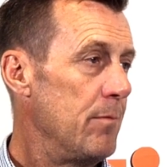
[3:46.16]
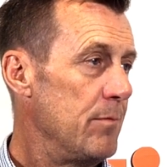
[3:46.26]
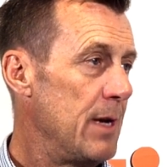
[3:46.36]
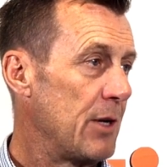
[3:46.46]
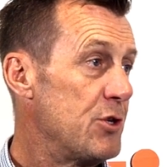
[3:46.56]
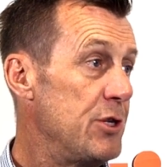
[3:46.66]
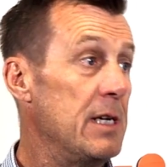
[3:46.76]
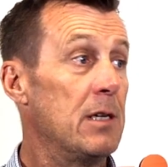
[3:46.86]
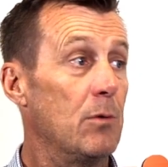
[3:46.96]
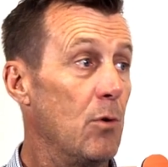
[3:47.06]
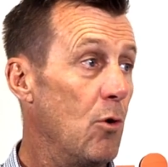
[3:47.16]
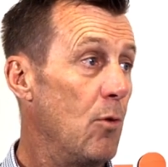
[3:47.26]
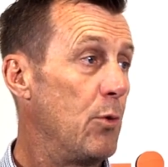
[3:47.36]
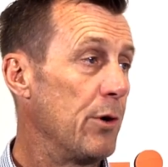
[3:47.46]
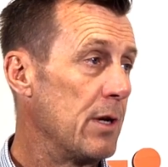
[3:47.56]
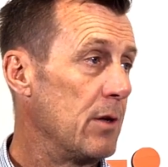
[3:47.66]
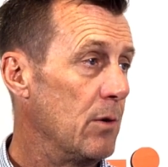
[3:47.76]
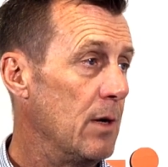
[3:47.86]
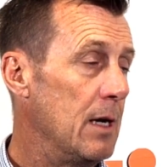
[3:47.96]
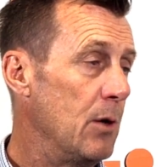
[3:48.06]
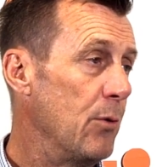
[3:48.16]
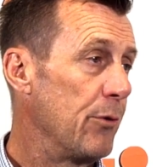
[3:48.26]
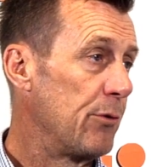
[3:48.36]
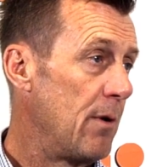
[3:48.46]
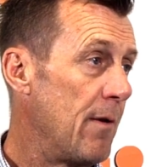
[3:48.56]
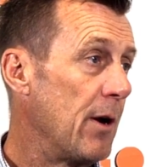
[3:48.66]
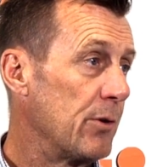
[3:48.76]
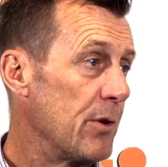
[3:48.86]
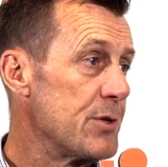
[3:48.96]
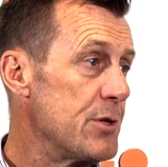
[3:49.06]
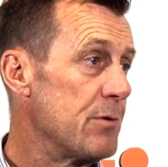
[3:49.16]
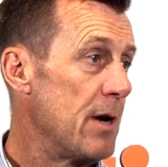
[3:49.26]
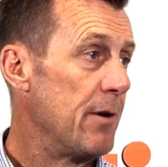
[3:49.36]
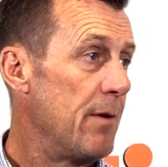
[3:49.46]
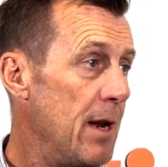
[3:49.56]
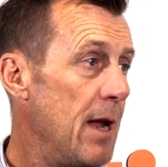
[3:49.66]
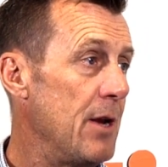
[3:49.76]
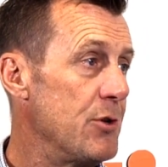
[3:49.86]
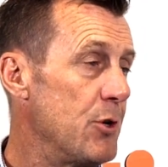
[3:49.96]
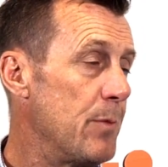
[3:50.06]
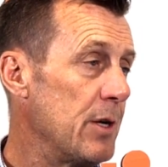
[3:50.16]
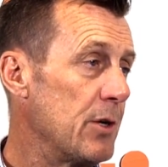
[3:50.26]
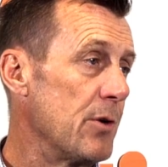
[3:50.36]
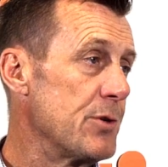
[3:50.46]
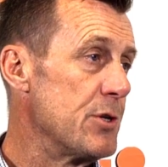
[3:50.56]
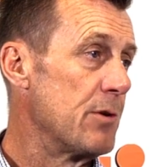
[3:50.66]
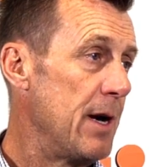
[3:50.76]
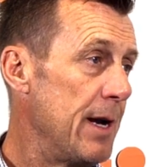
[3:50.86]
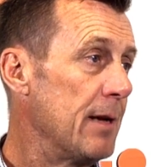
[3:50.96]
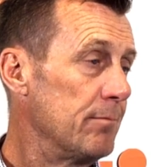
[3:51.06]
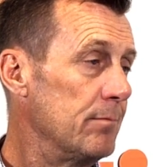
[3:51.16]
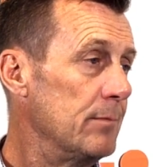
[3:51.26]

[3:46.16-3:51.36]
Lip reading: next year, or putting ore through our own concentrator and shipping concentrate out.